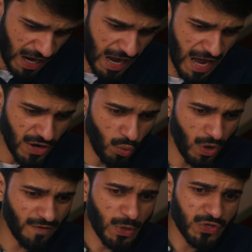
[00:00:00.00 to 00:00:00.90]
And
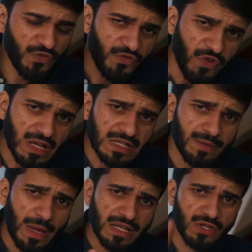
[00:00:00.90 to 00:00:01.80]
one of the most
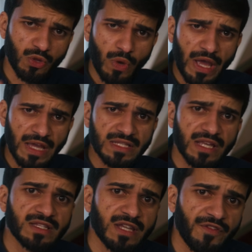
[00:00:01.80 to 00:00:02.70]
fundamental ways
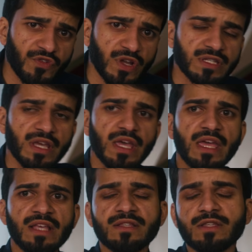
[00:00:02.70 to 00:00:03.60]
it's different
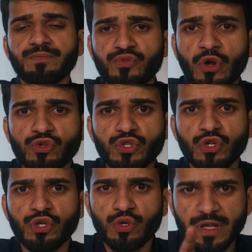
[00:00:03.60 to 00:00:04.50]
is its approach to
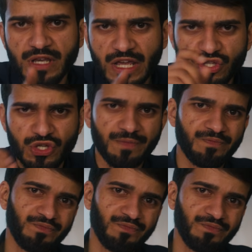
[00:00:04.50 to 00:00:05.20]
human nature.